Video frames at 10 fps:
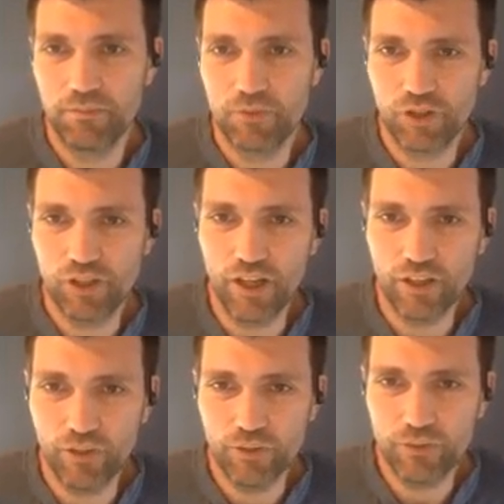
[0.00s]

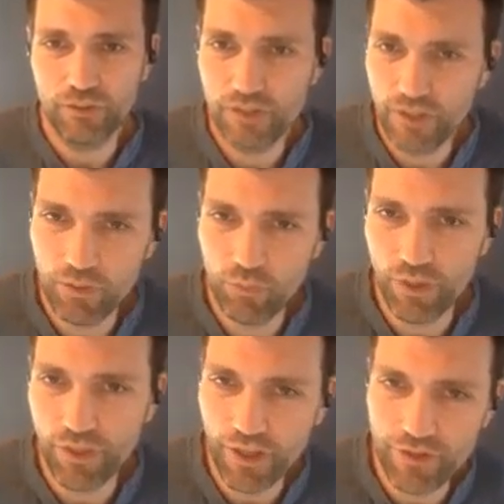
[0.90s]
Chicago,
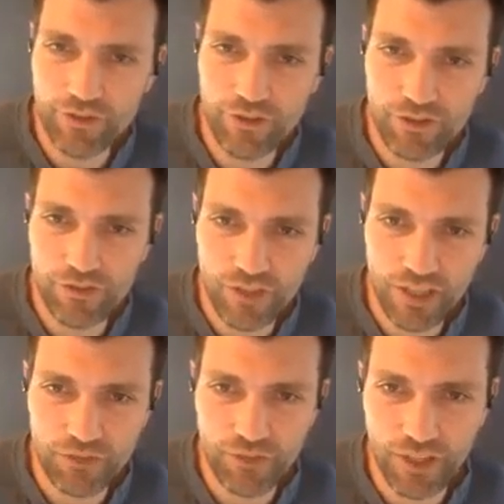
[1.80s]
1,000 units of
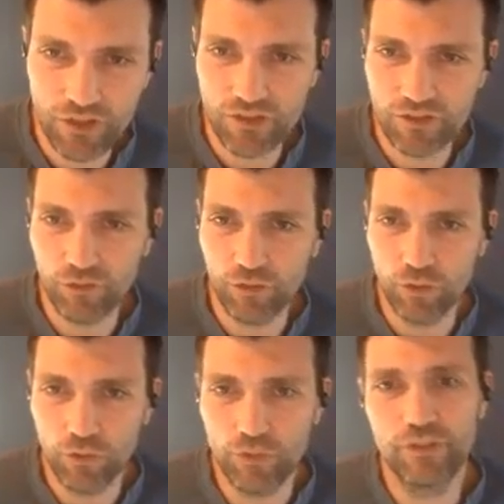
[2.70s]
satisfaction. It's a little
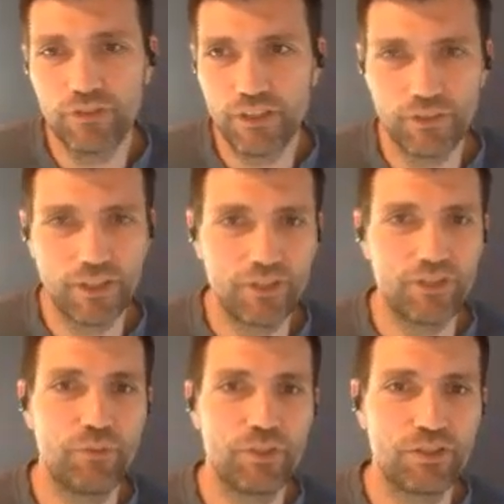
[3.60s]
cold now there in
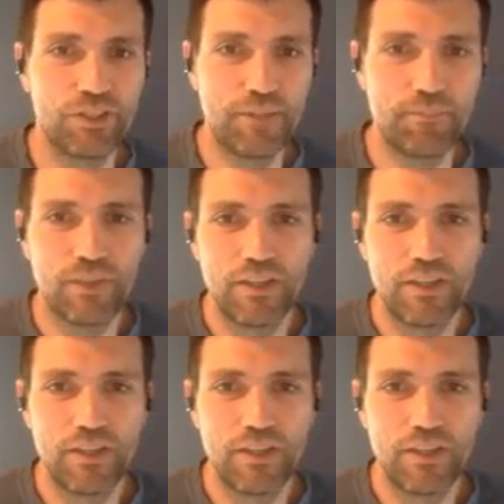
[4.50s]
the wintertime.